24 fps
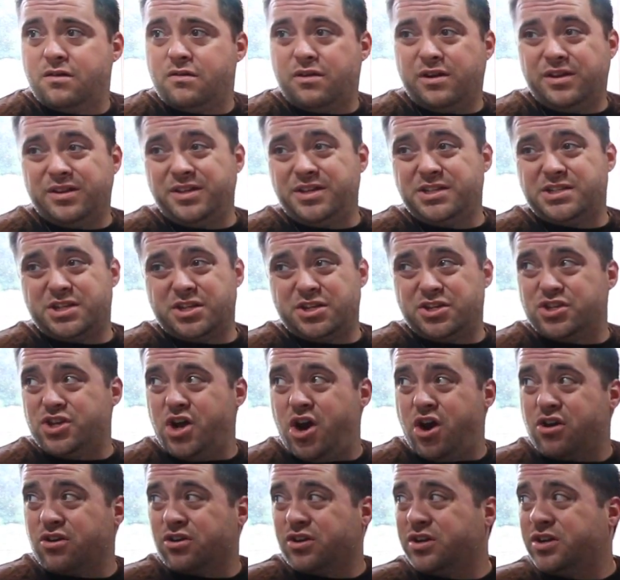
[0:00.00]
Or at least a
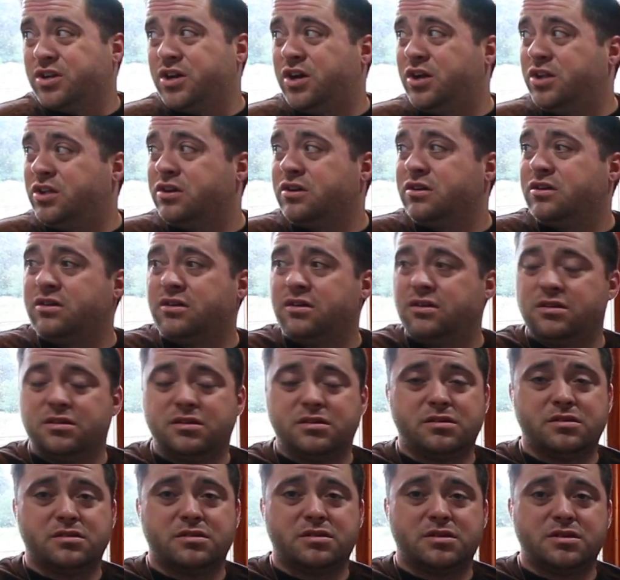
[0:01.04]
dark color.
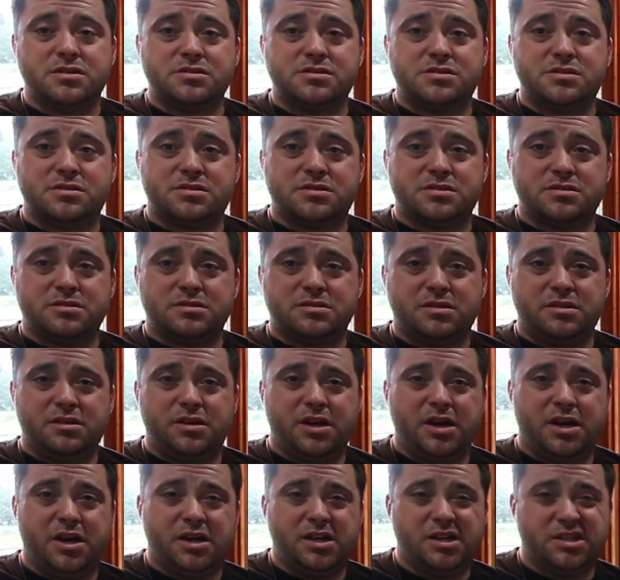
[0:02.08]
Because,
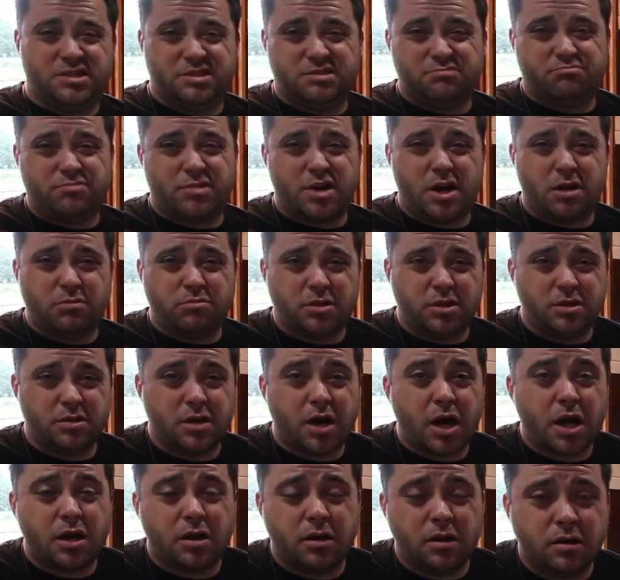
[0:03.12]
yeah, probably.
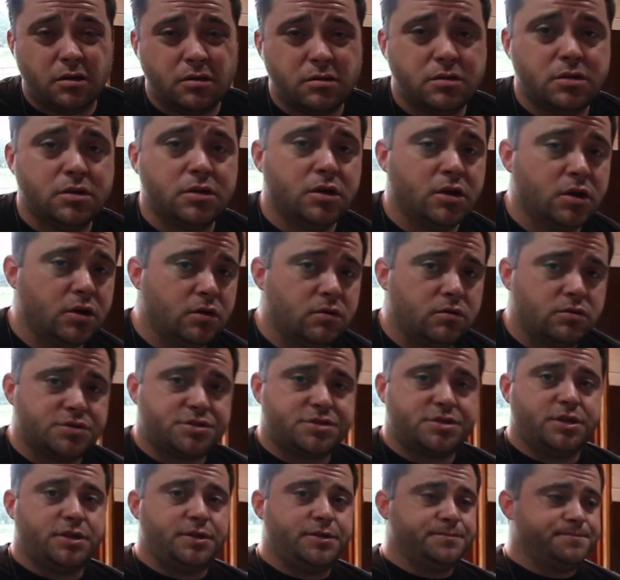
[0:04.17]
I don't know. We'll
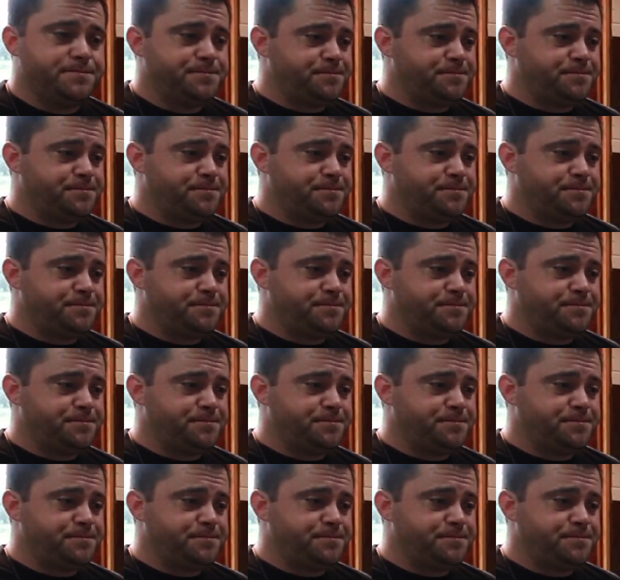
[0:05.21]
see.